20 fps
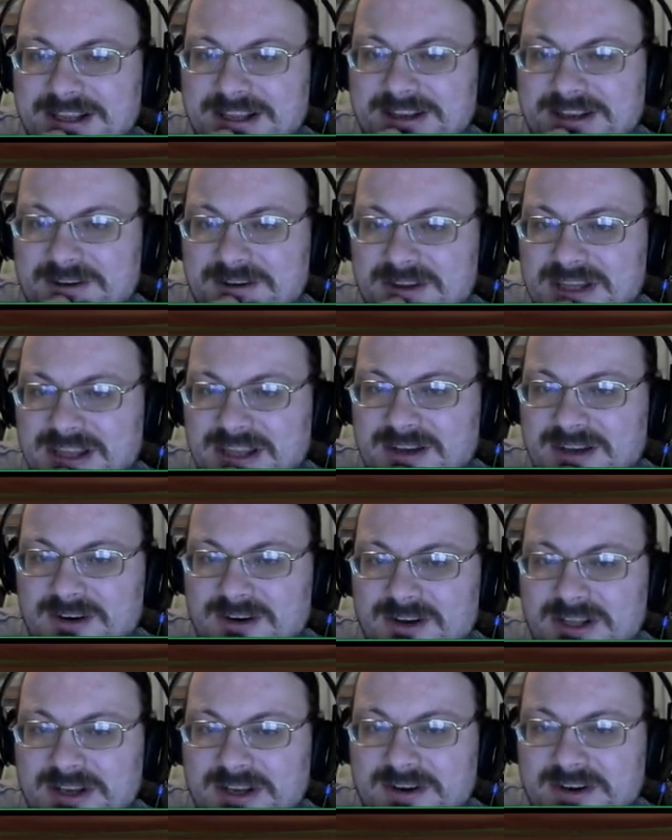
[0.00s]
you know, the
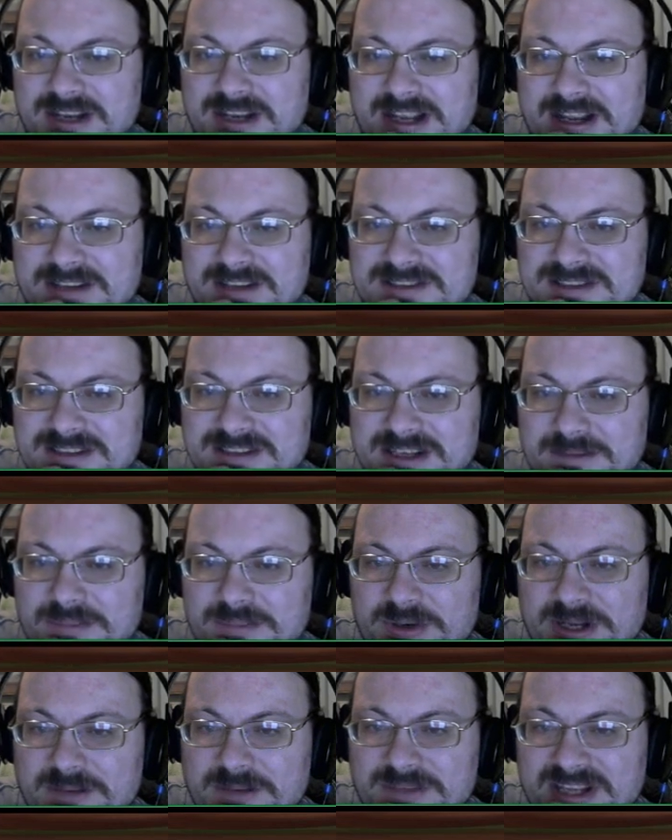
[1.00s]
earlier days and like
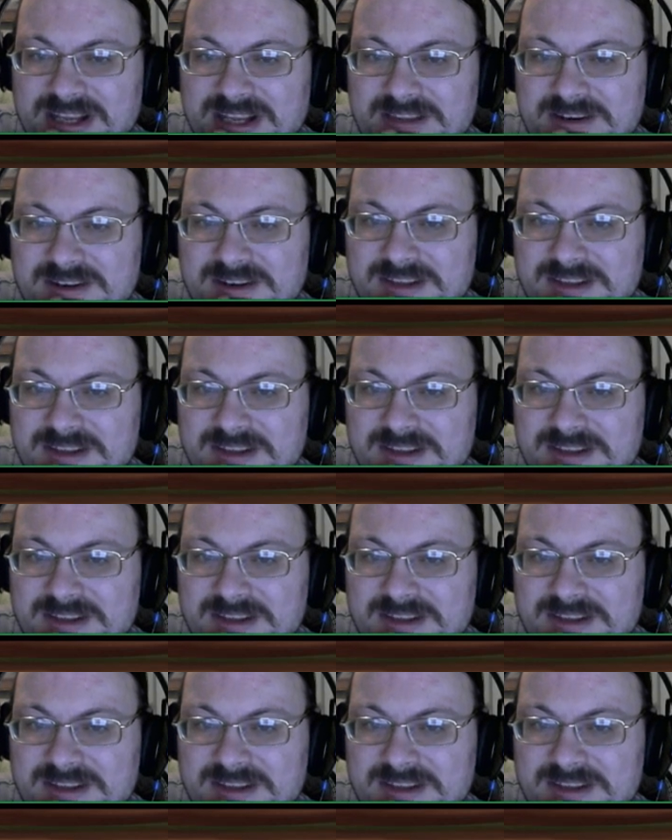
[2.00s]
putting them together.